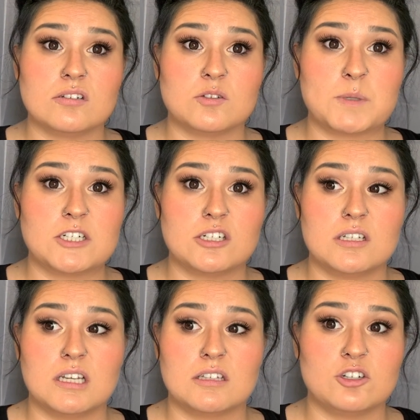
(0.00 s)
especially
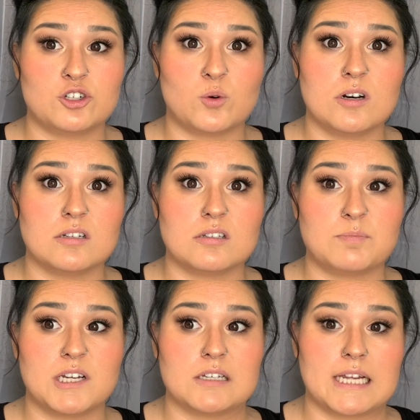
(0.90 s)
like the shorts,
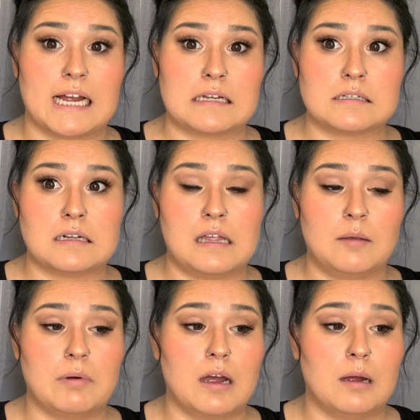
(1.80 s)
because I accidentally
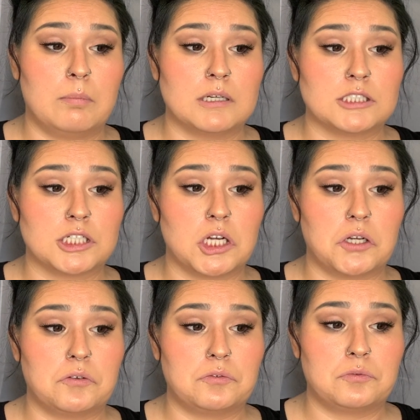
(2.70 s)
bought a bunch
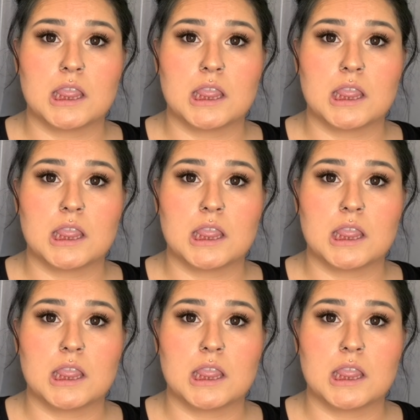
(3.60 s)
of